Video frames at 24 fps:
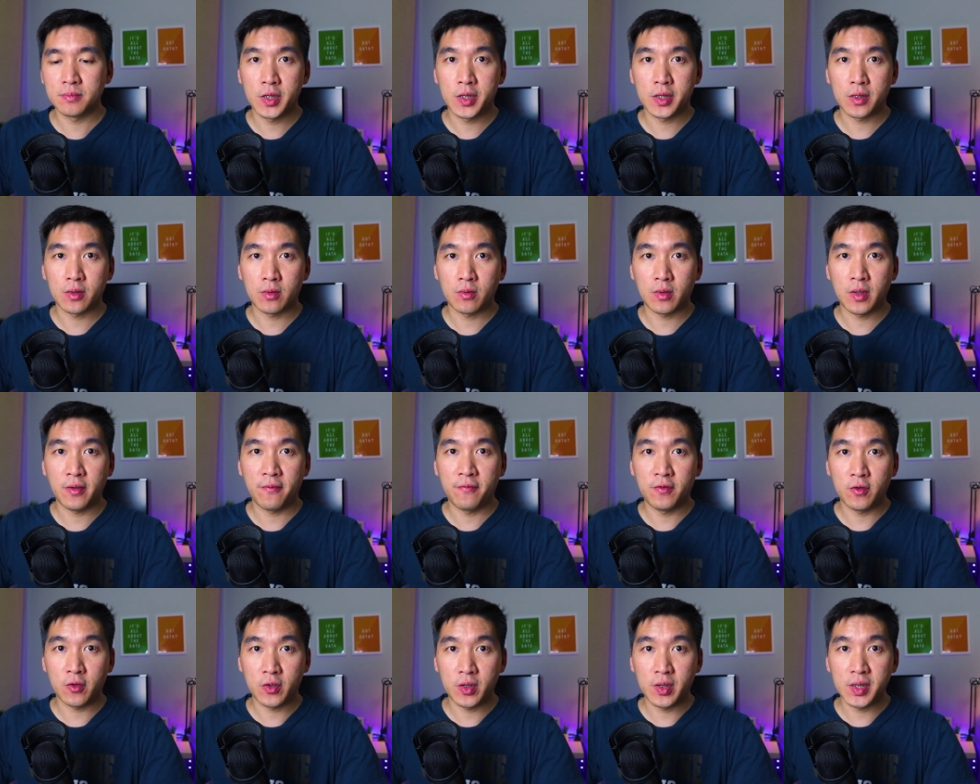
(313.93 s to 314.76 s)
So
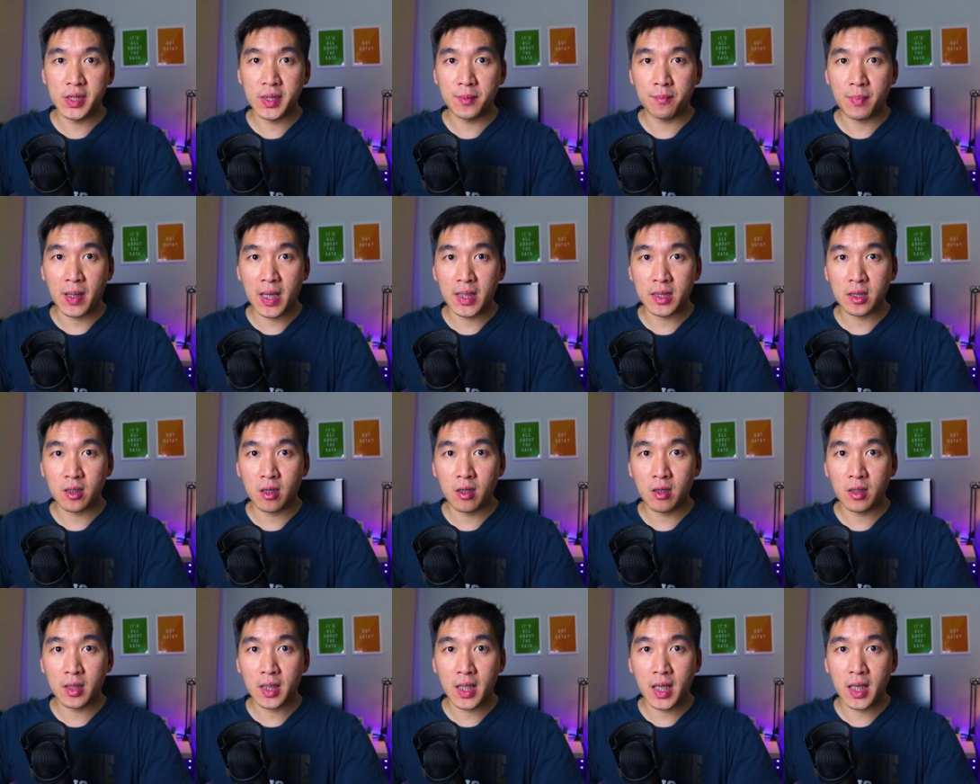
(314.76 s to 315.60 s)
if you're using
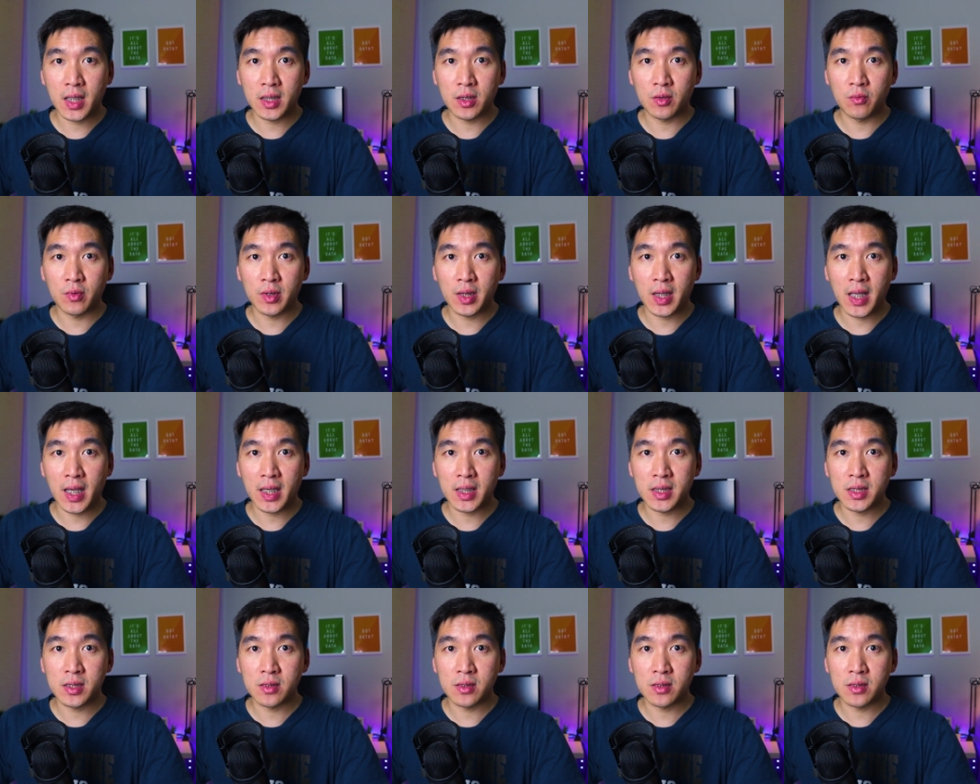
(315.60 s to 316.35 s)
Python and you would like